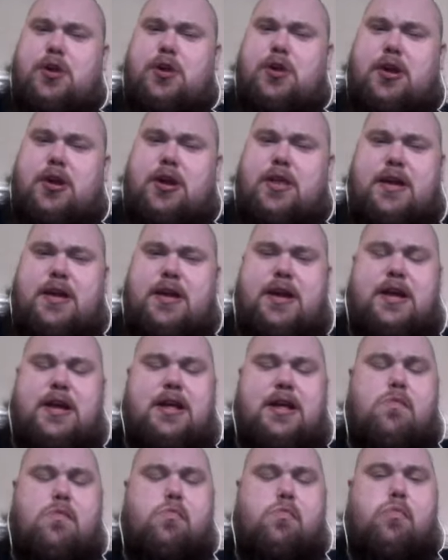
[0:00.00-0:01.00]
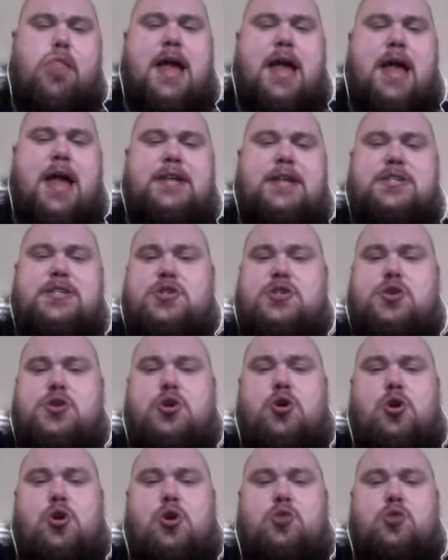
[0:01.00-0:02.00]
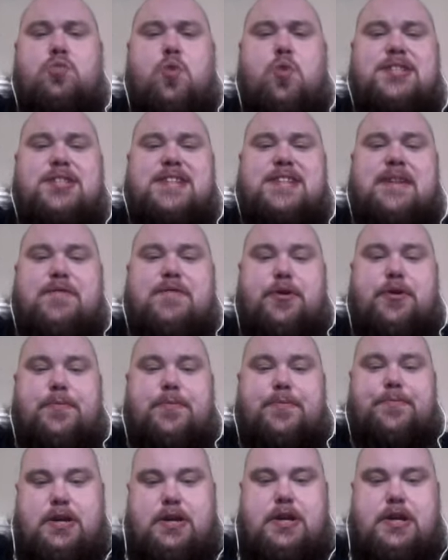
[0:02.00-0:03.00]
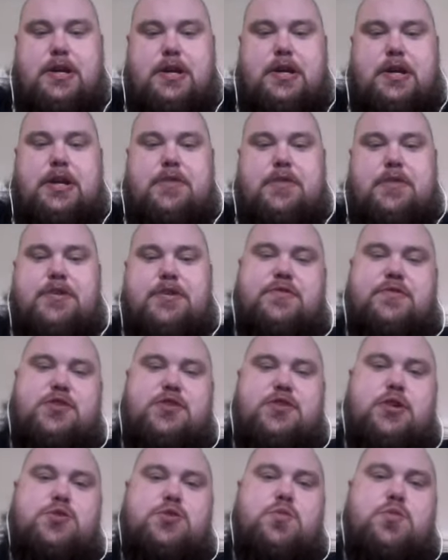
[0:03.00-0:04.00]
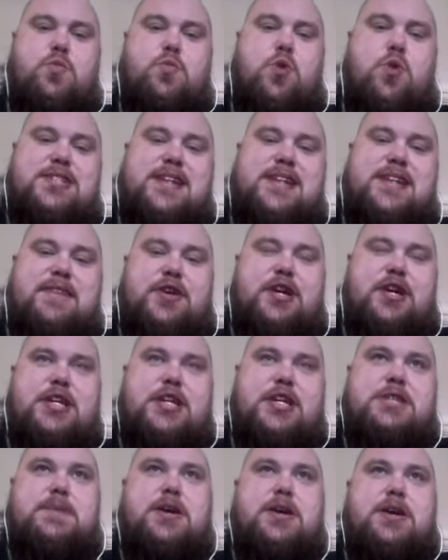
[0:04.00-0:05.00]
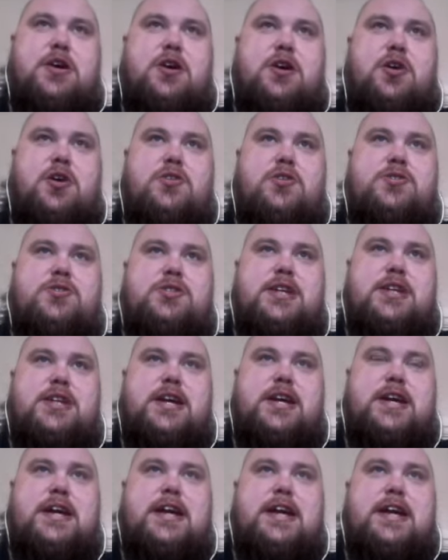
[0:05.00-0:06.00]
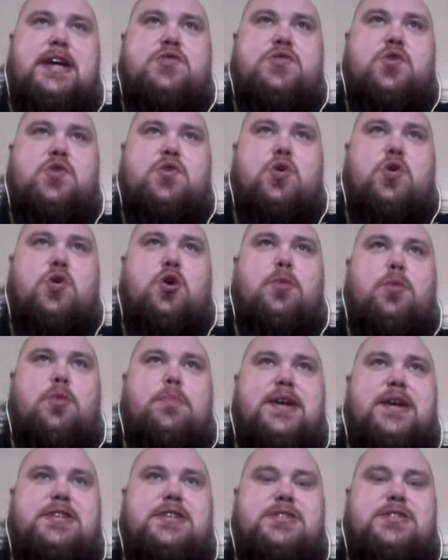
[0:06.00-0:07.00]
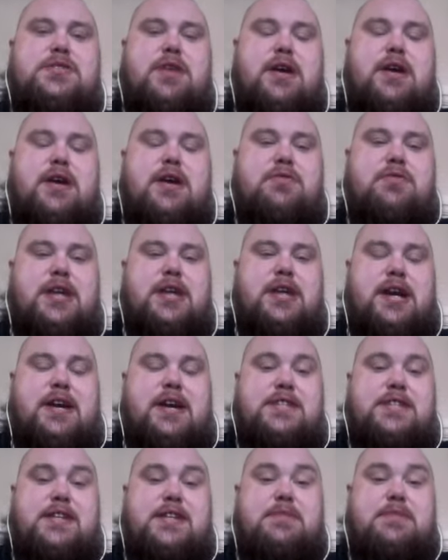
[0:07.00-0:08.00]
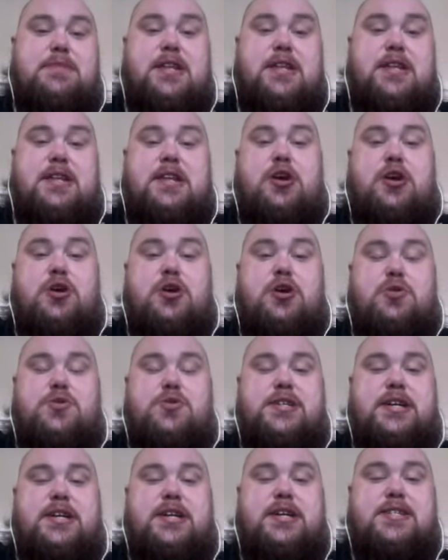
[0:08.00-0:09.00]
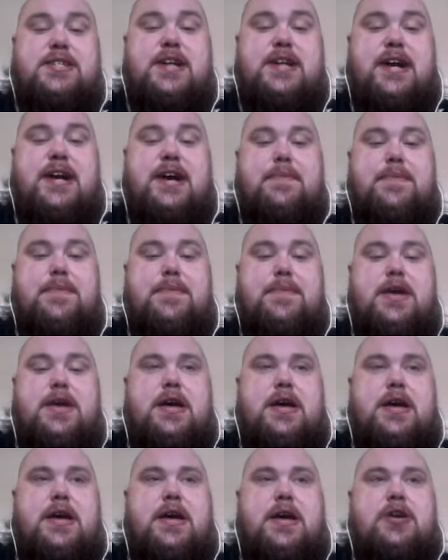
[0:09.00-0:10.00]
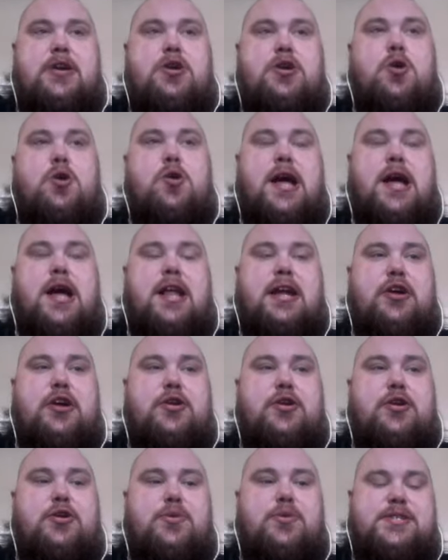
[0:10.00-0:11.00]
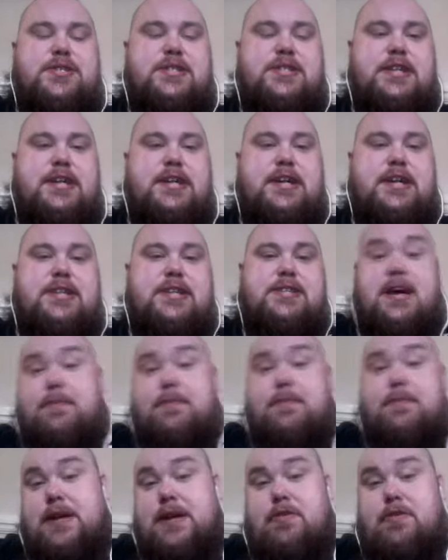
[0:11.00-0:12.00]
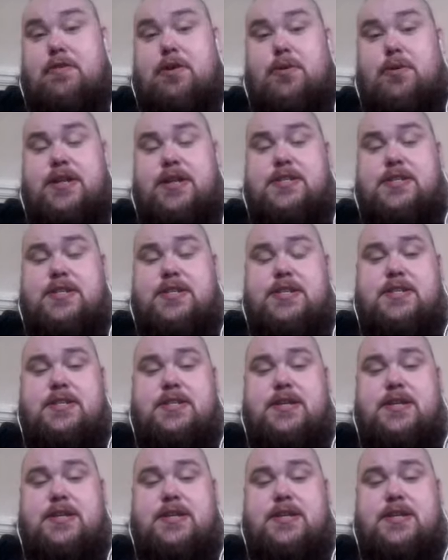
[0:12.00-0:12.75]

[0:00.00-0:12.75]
on, I think, and it's a song called Whatever. Now, the reason I've chosen Whatever is because it is all based around, like I said at the beginning, the acoustic guitar. Noel Gallagher, who is the guitar player in Oasis,